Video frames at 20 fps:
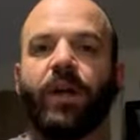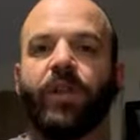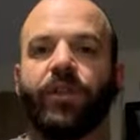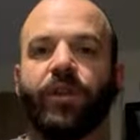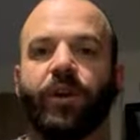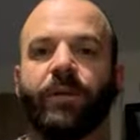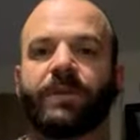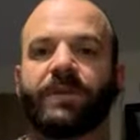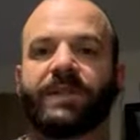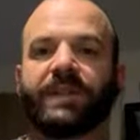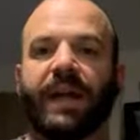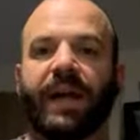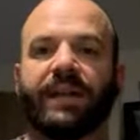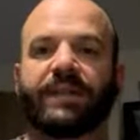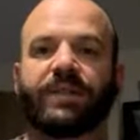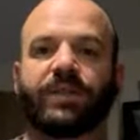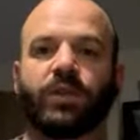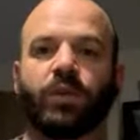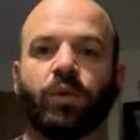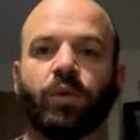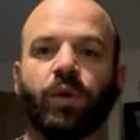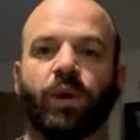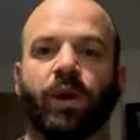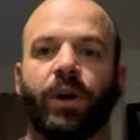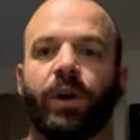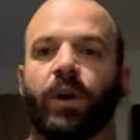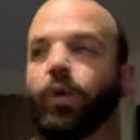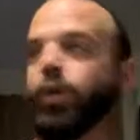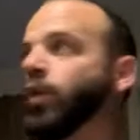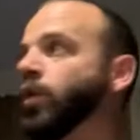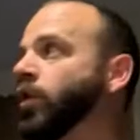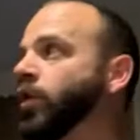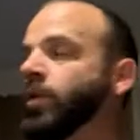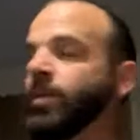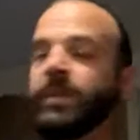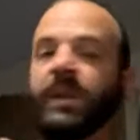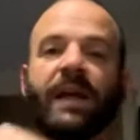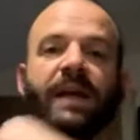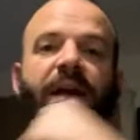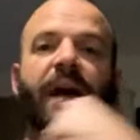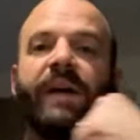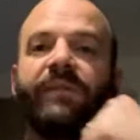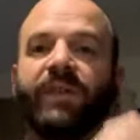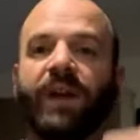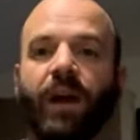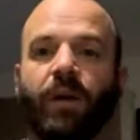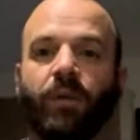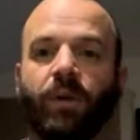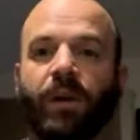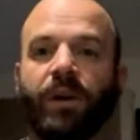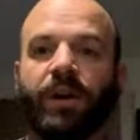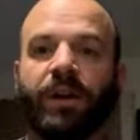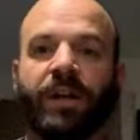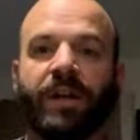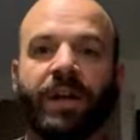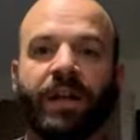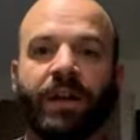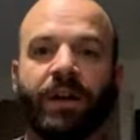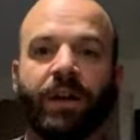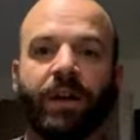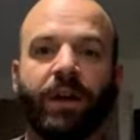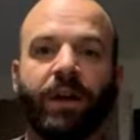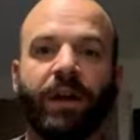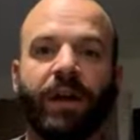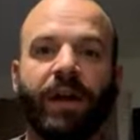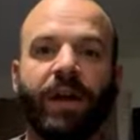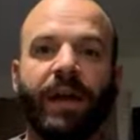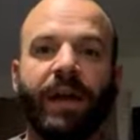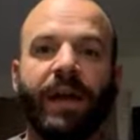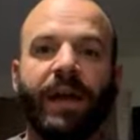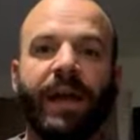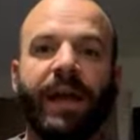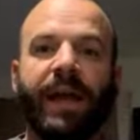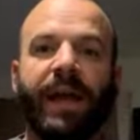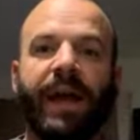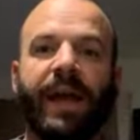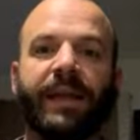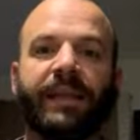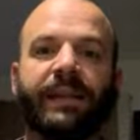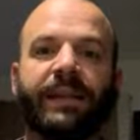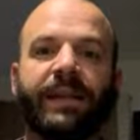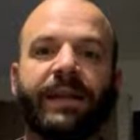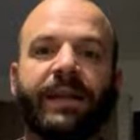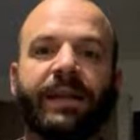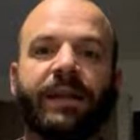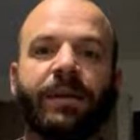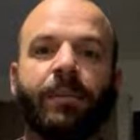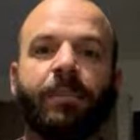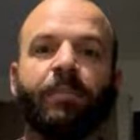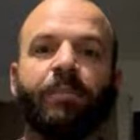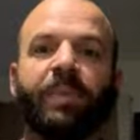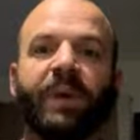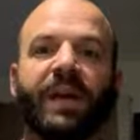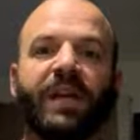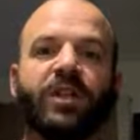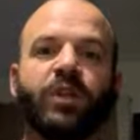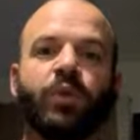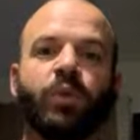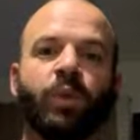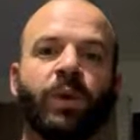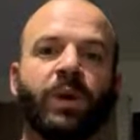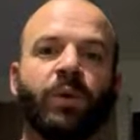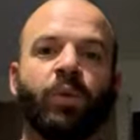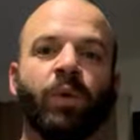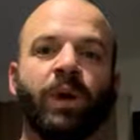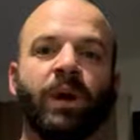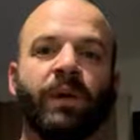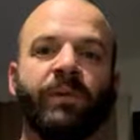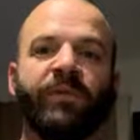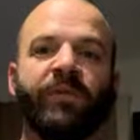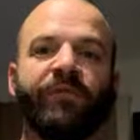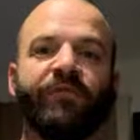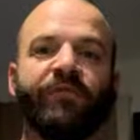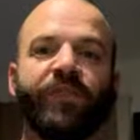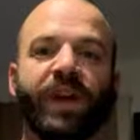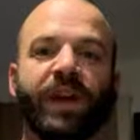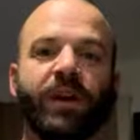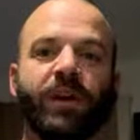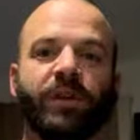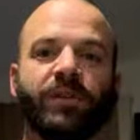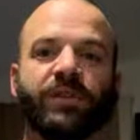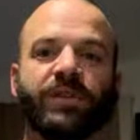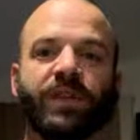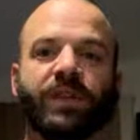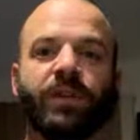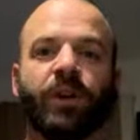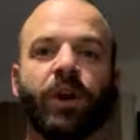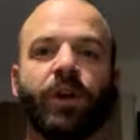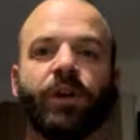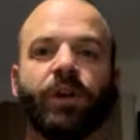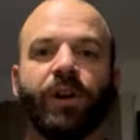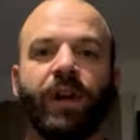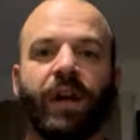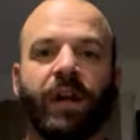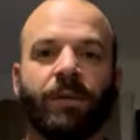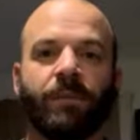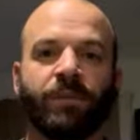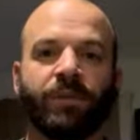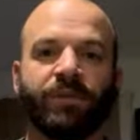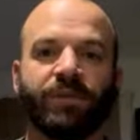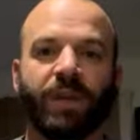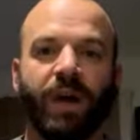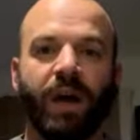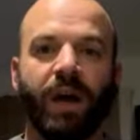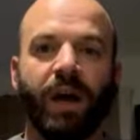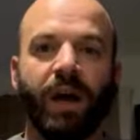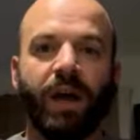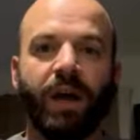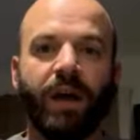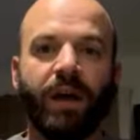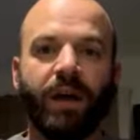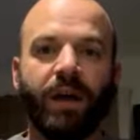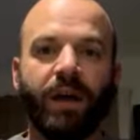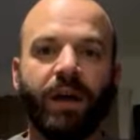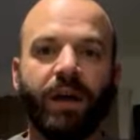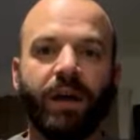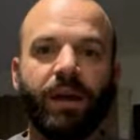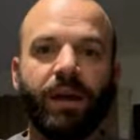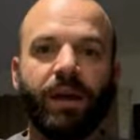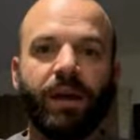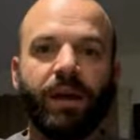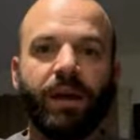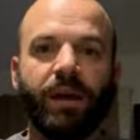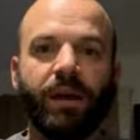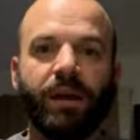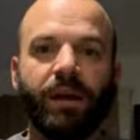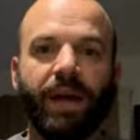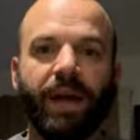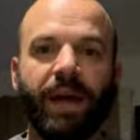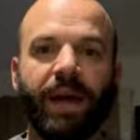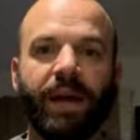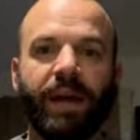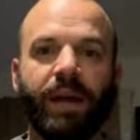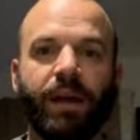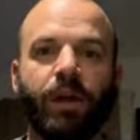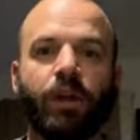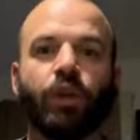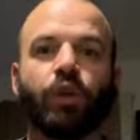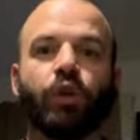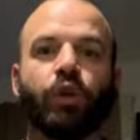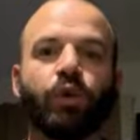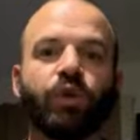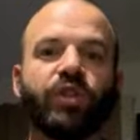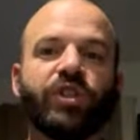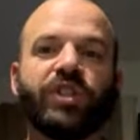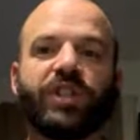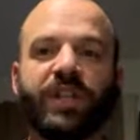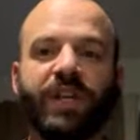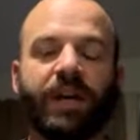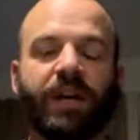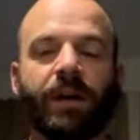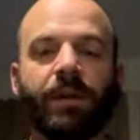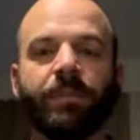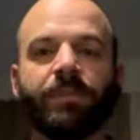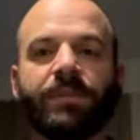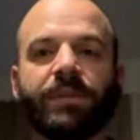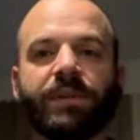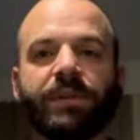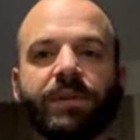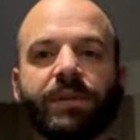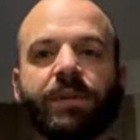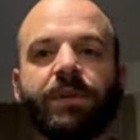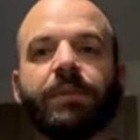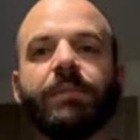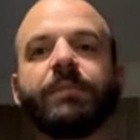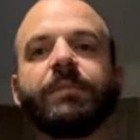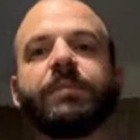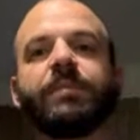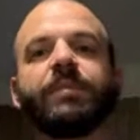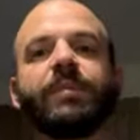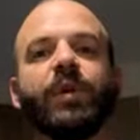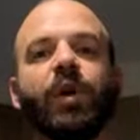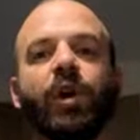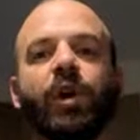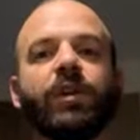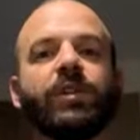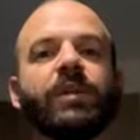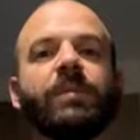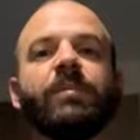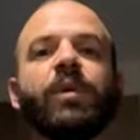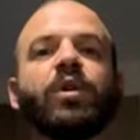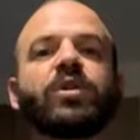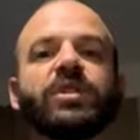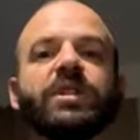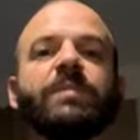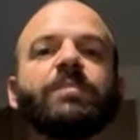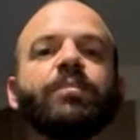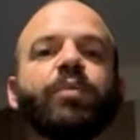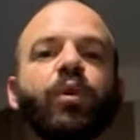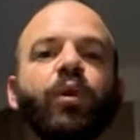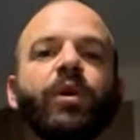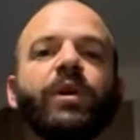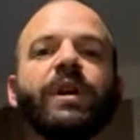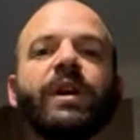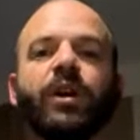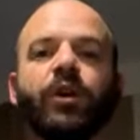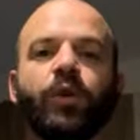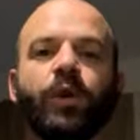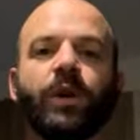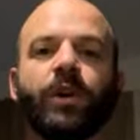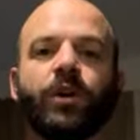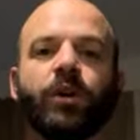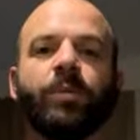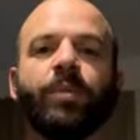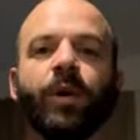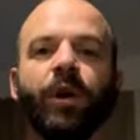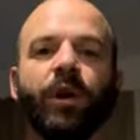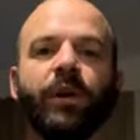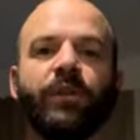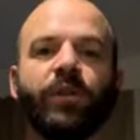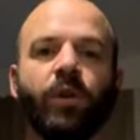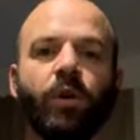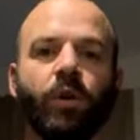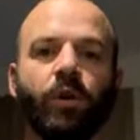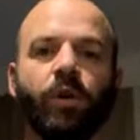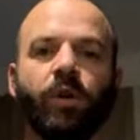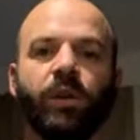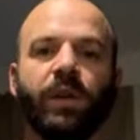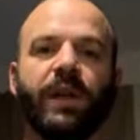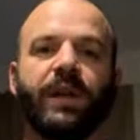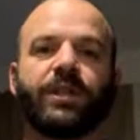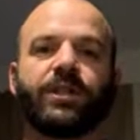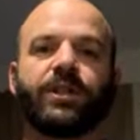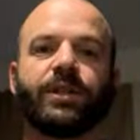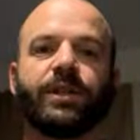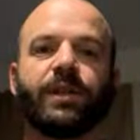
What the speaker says: thermostats to run a room like I've got running here, and then bitch when one of them fails and all your animals die. Okay, you skimped on the most important and critical part of your whole collection.